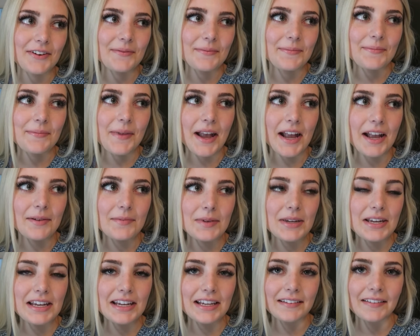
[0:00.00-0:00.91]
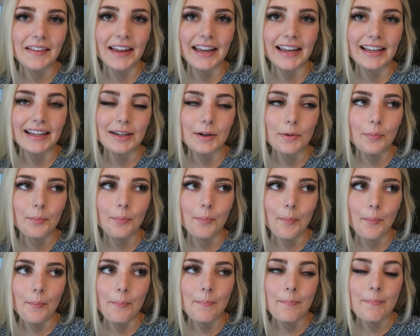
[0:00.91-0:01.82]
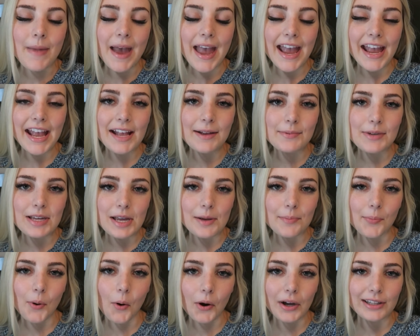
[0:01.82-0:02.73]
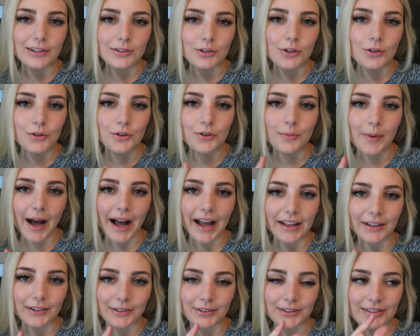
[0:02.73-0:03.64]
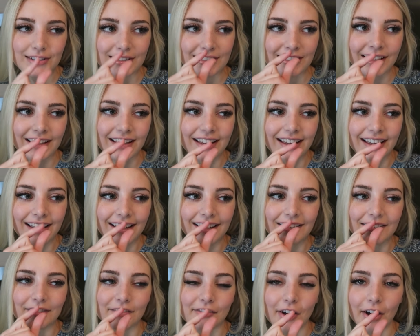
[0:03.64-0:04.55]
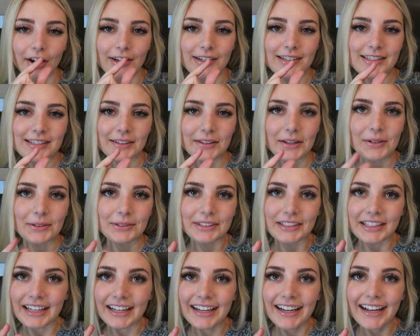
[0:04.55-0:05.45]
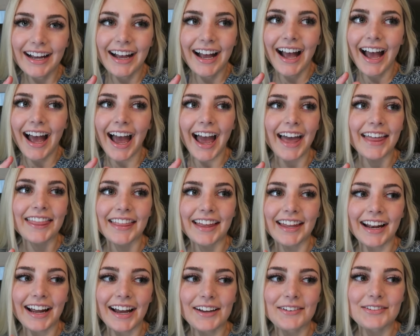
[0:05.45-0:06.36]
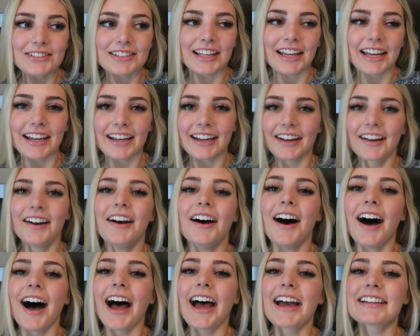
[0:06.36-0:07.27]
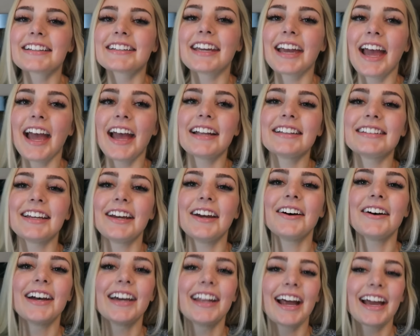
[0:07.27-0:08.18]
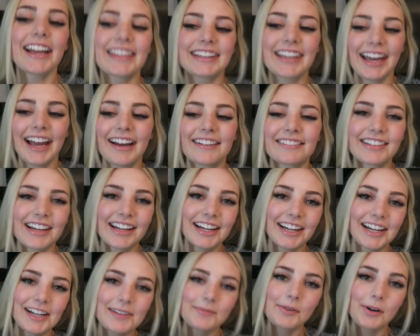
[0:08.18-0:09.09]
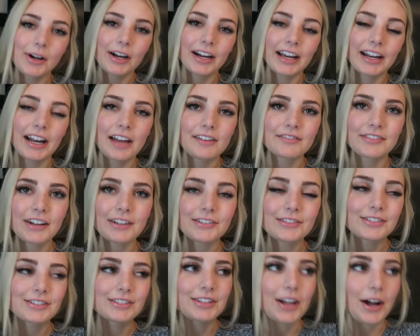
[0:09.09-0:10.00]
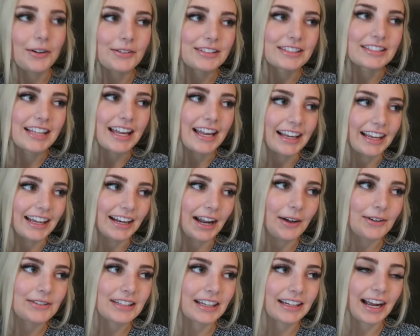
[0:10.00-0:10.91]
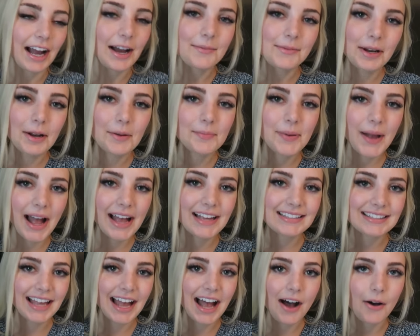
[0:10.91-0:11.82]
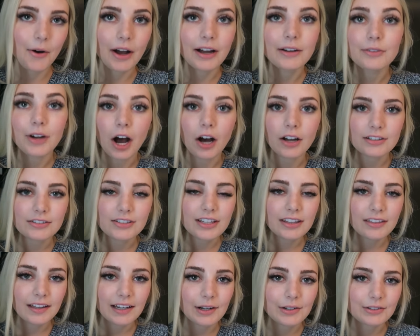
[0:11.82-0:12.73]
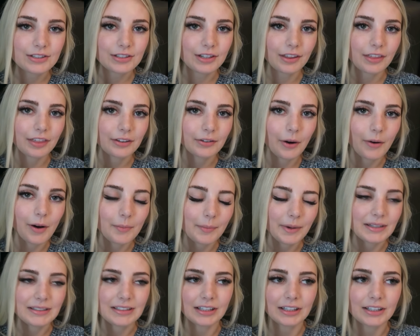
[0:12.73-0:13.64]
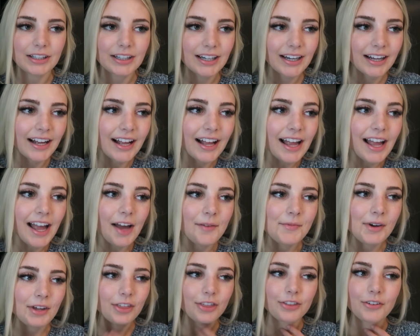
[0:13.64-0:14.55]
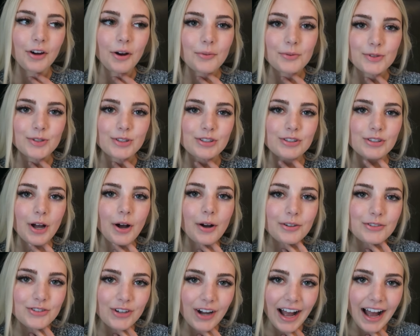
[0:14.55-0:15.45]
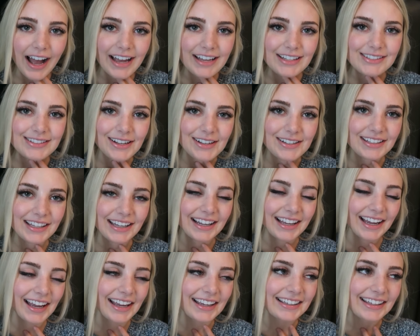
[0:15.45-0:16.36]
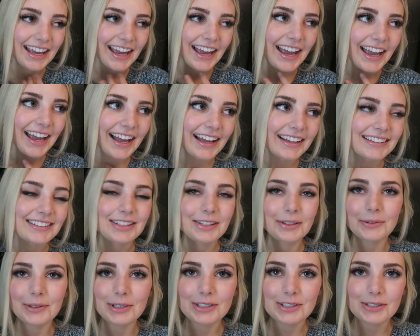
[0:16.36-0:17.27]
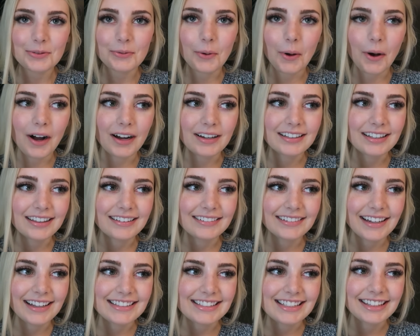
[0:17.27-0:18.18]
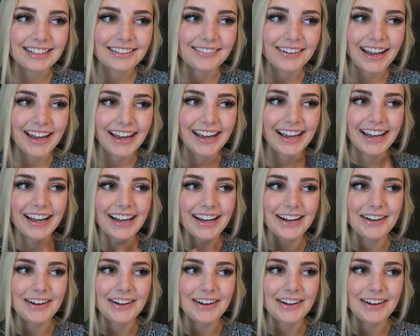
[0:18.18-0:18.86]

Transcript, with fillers: for maybe like maybe 0.2 miles very slowly and then I was like, I can't do it. I can't run anymore. And I felt so sick. And I was like, I'm going to pass out. I honestly thought I was going to throw up my dinner. My throat was so dry. So I was like, I can't. So we just walked the rest of the way.